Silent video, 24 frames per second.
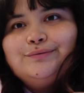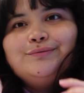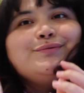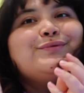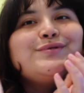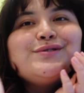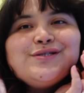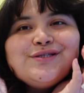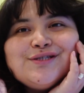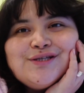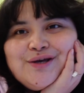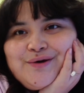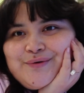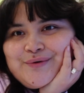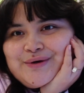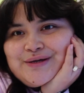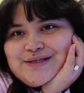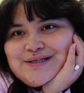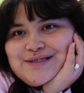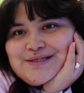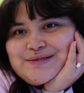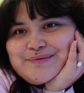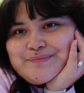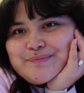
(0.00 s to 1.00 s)
So
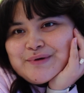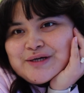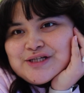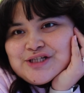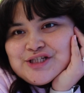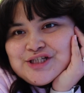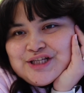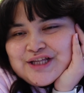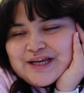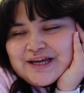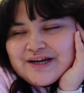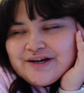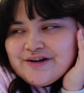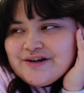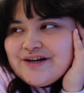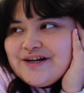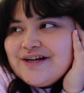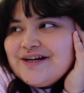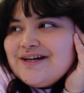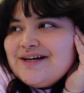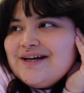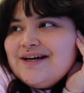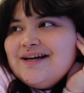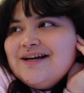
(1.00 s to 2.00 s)
it's much
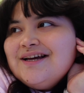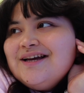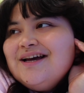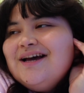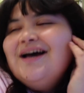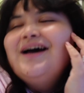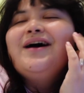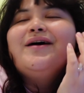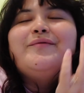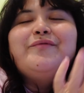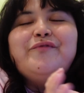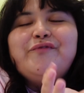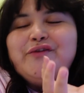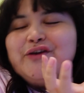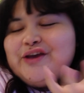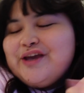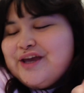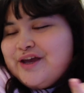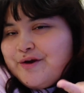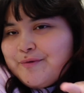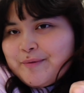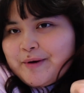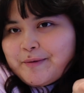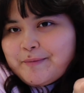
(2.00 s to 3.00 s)
later. If you can
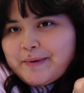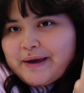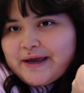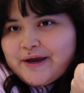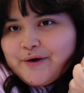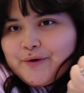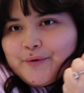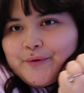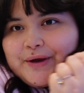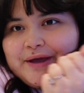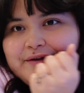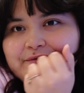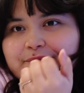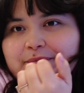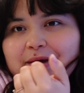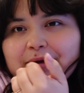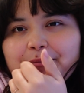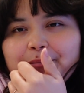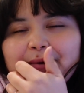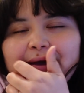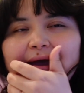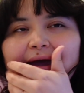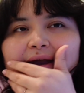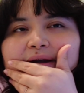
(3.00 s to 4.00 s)
hear my microwave, my
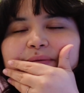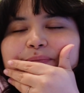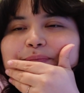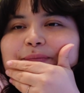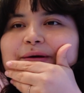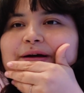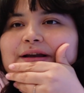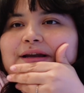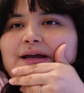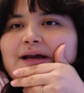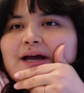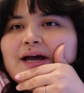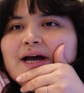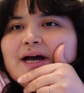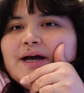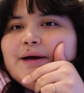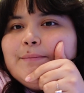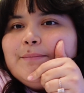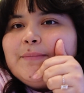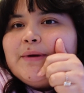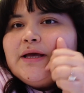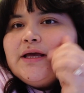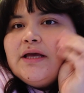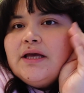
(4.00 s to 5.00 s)
bad. But
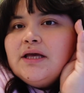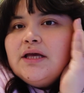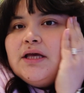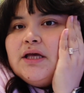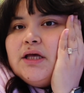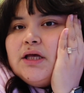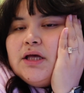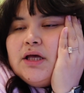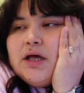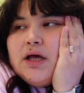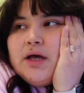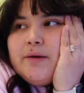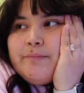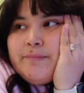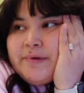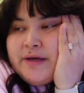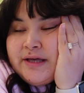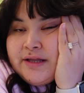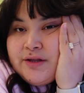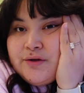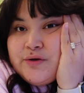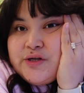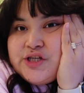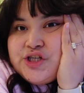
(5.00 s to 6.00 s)
me
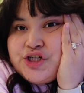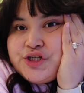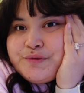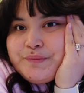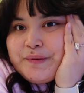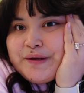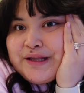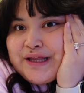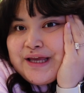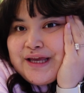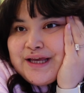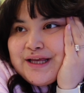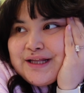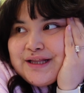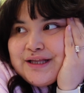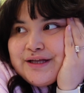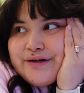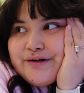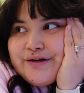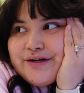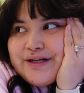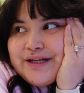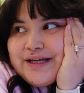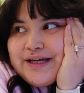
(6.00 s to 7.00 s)
and Luigi spent like
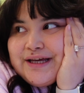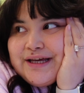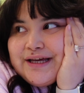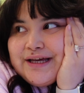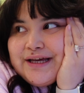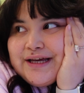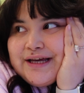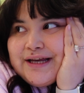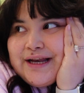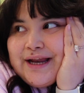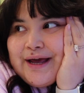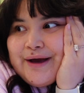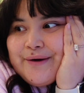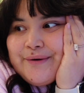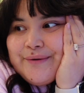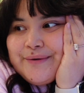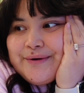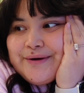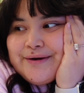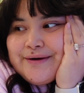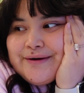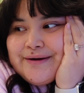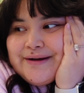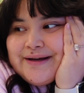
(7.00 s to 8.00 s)
literally an
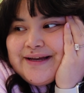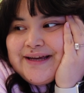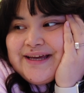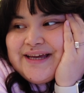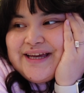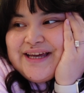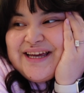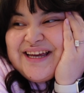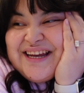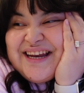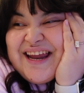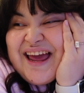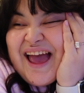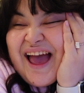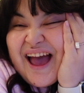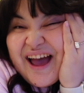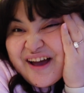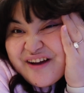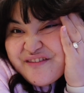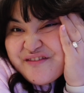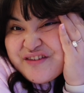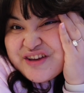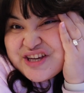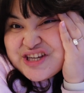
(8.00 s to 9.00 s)
hour and a
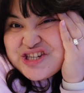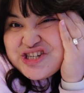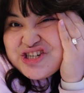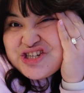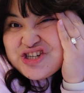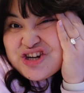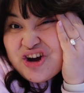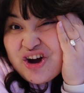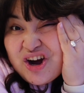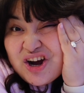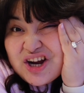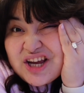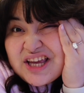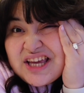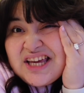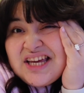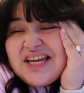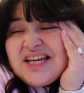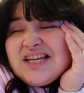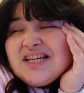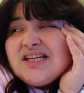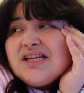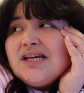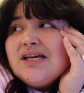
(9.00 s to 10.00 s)
half-ish
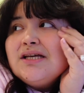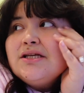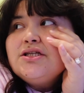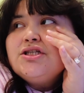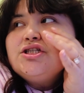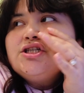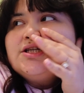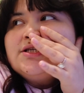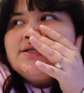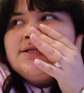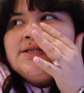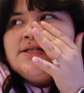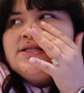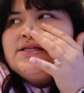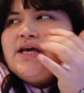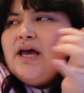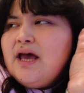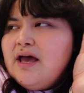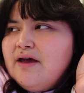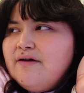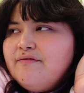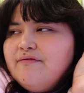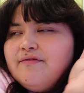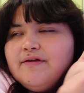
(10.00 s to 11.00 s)
talking just
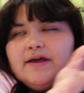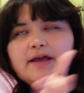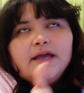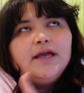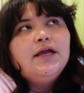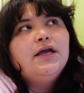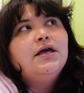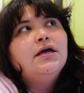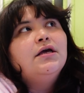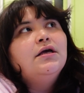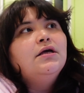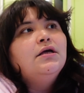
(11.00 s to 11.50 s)
stuff, like